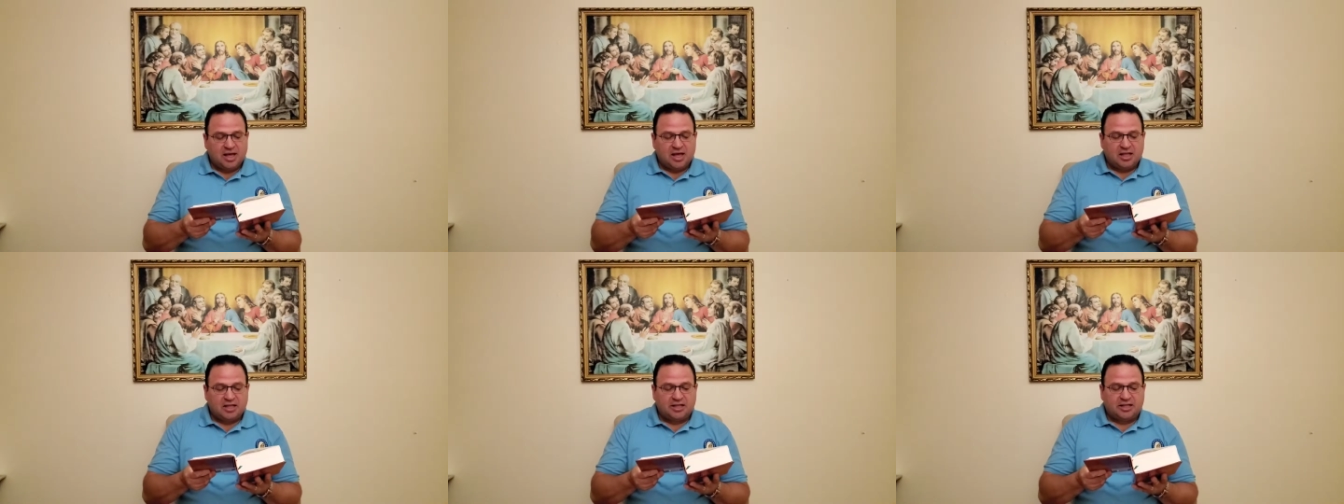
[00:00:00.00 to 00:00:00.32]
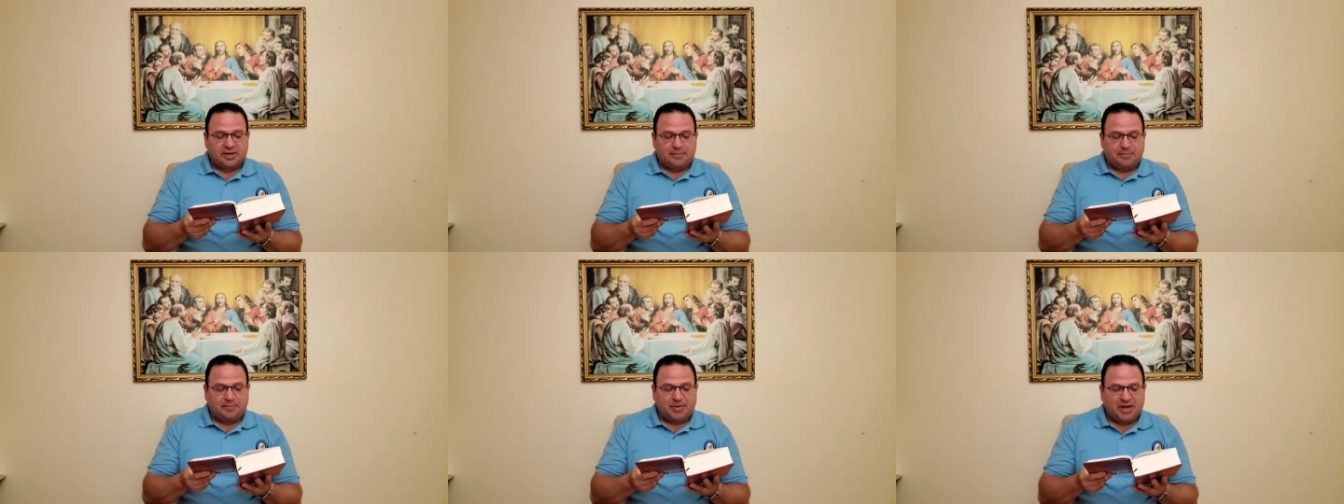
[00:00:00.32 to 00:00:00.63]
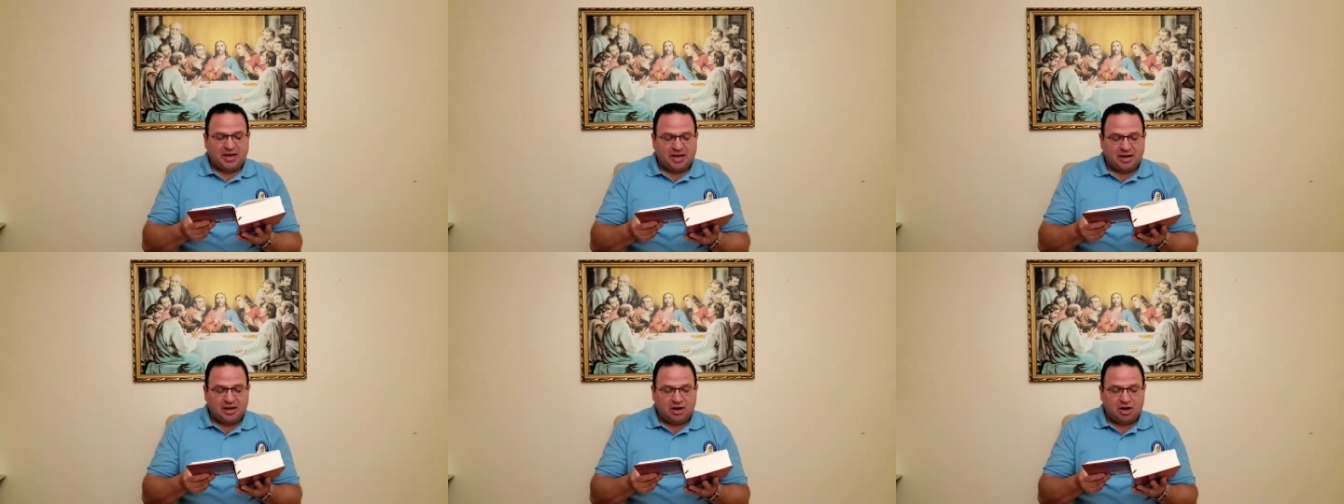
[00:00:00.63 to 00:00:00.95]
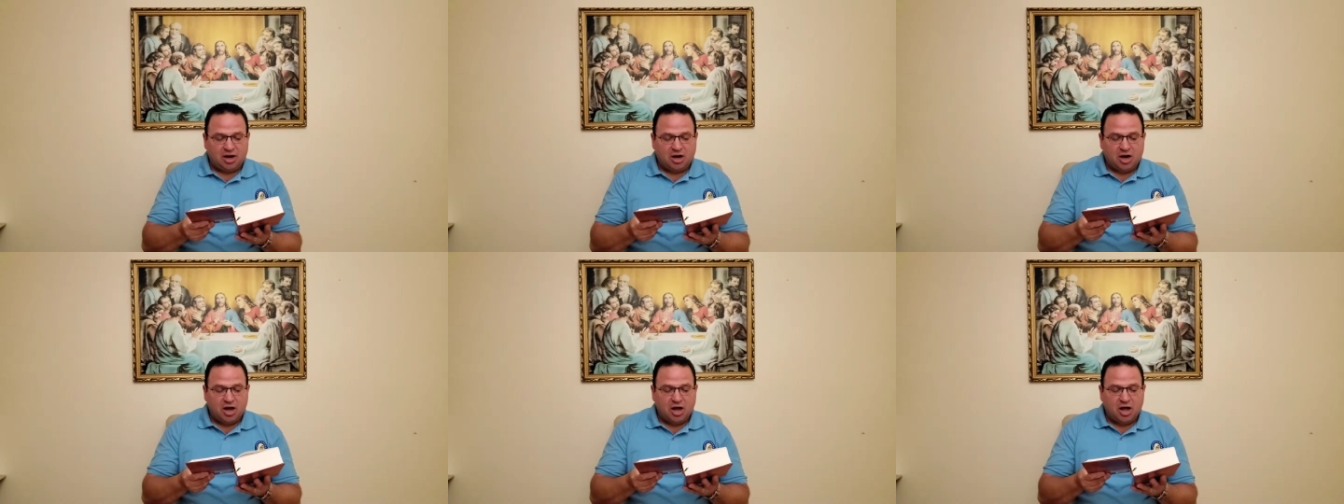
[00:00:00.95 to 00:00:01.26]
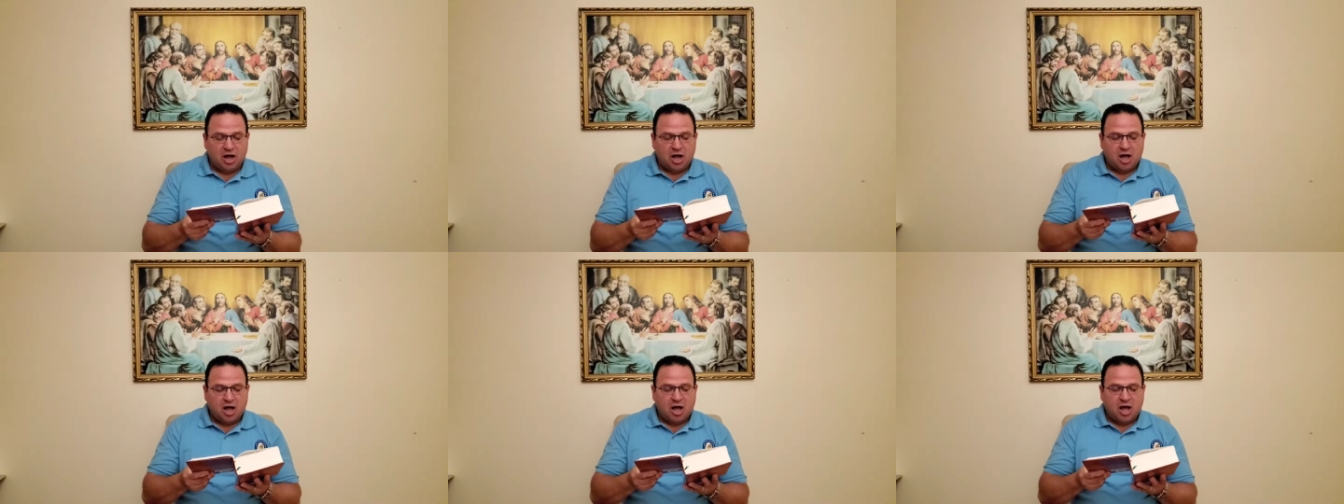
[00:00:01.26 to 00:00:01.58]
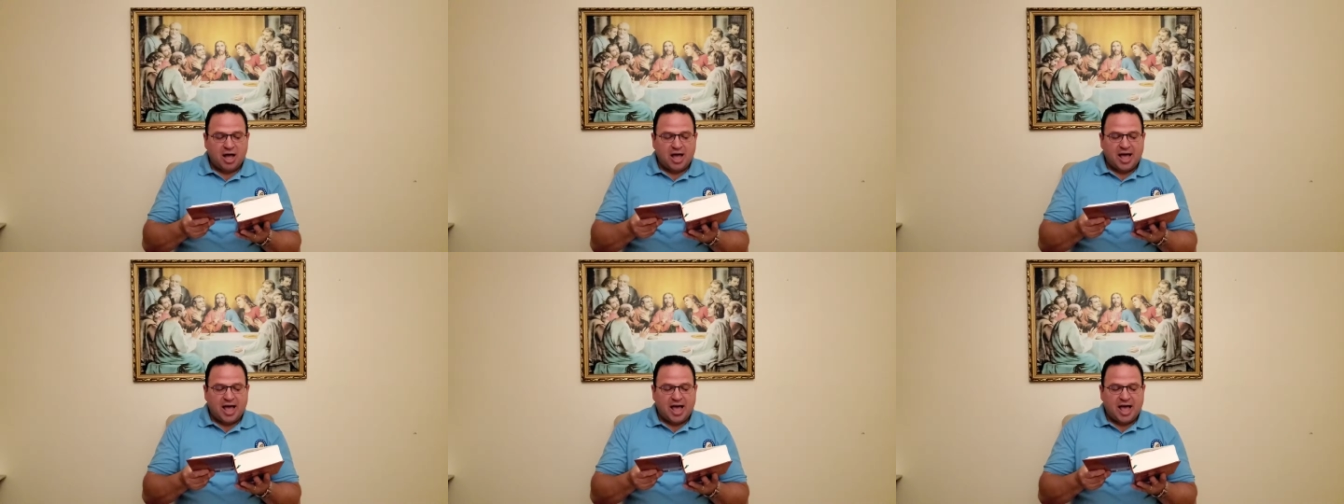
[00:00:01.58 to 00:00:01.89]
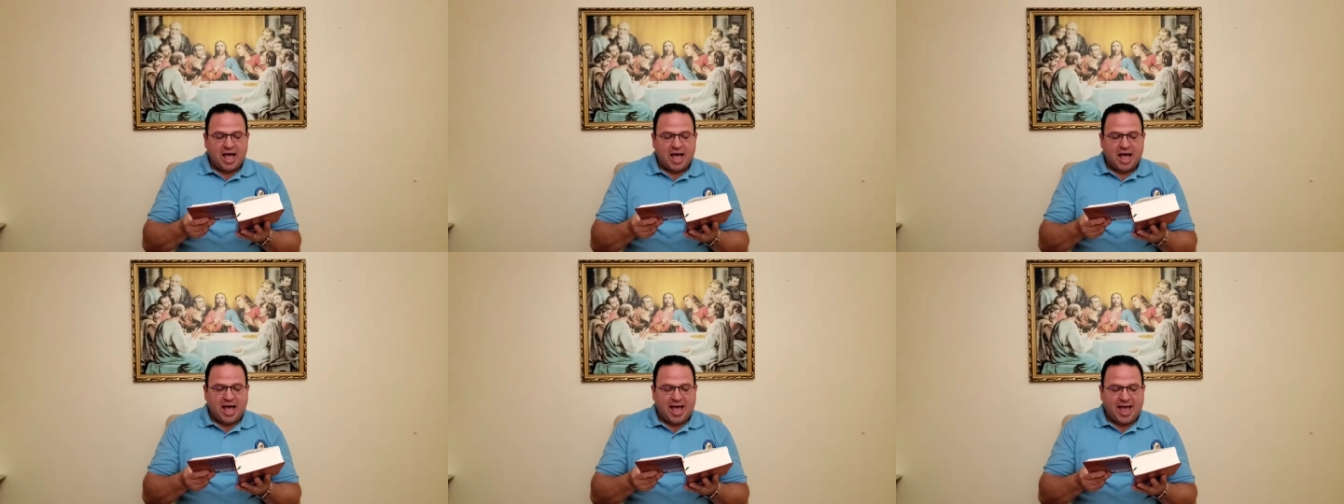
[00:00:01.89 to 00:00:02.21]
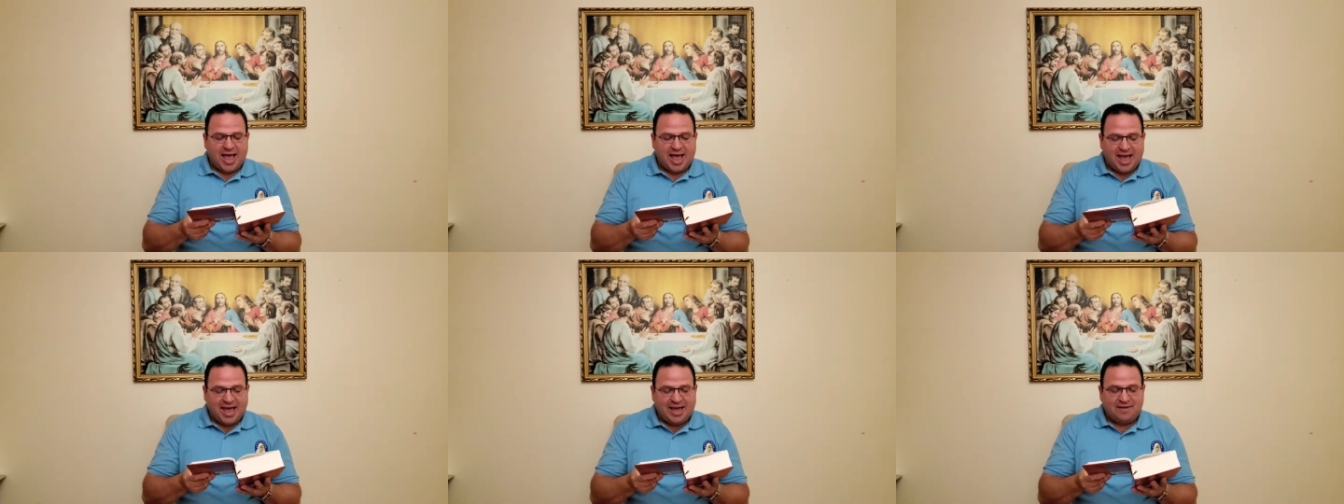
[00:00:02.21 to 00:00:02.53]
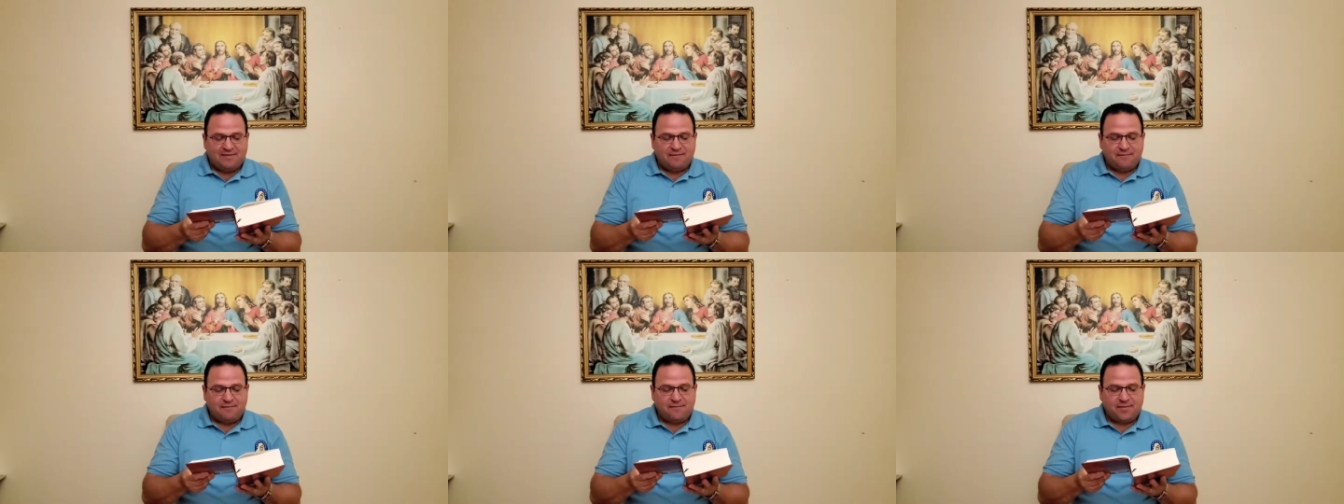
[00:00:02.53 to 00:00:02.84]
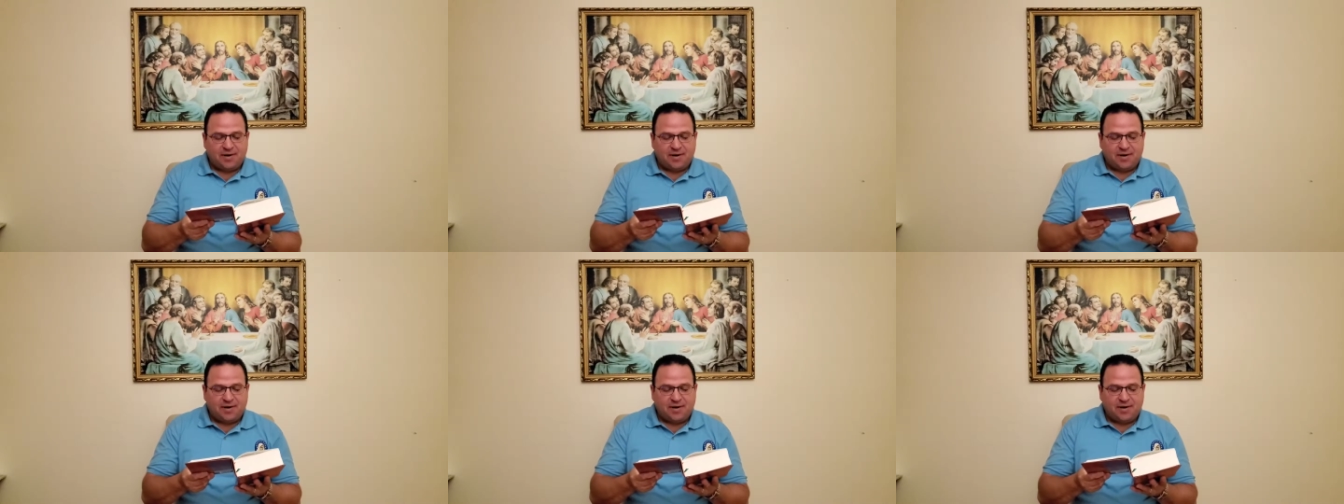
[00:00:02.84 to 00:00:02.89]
the pillar and